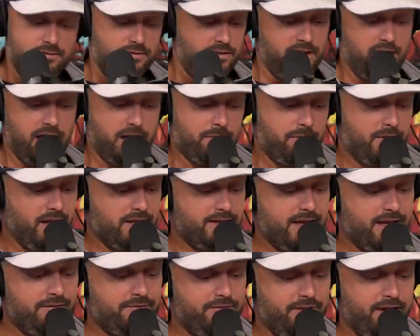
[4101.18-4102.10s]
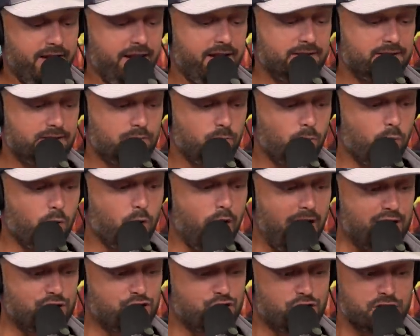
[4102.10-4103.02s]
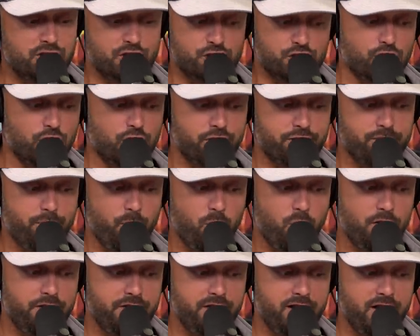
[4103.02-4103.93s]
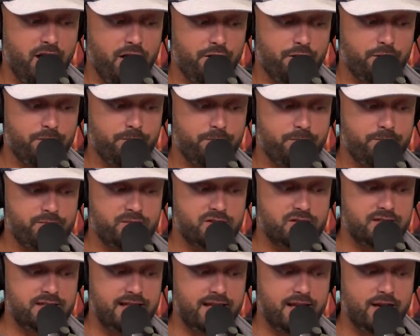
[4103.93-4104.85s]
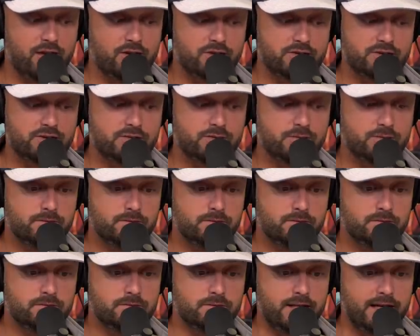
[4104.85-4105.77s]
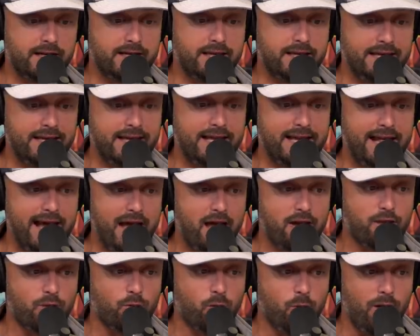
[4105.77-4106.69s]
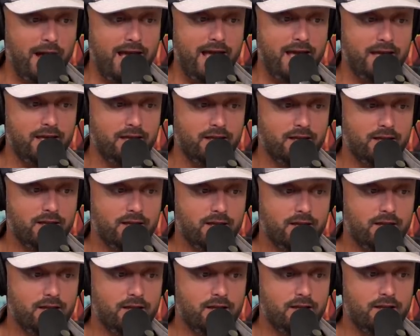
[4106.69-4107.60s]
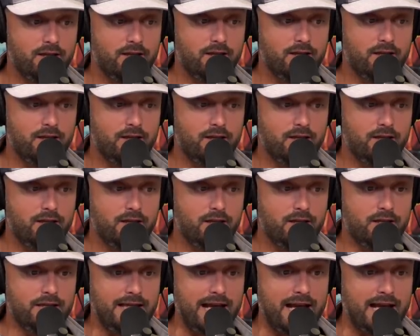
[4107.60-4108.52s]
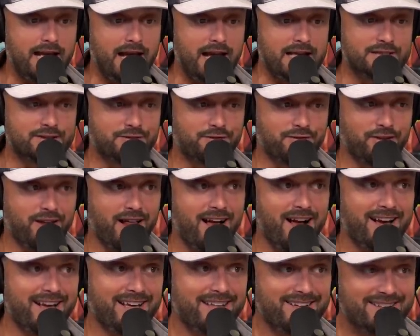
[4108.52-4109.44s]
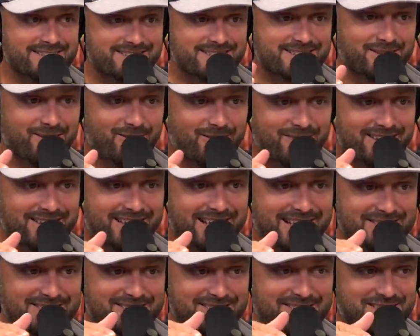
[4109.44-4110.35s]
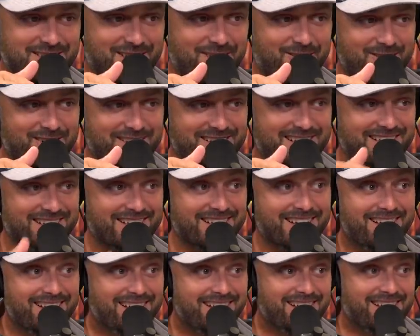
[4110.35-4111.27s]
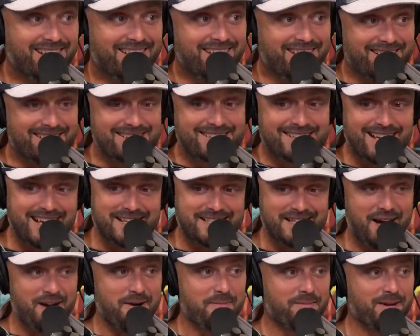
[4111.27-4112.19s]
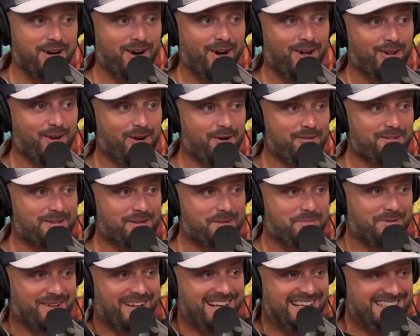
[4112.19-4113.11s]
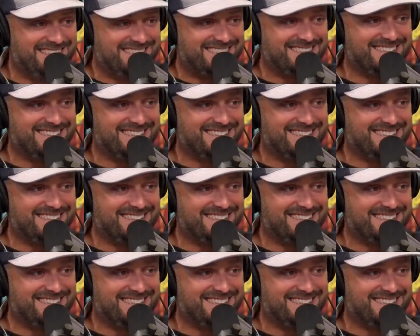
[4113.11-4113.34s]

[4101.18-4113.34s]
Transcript: Yeah, I'm not that fast. Well, I should deserve more than other snails that can get out of the way. That guy's flying. It's going like slower than, you know, this guy's humming all over the place.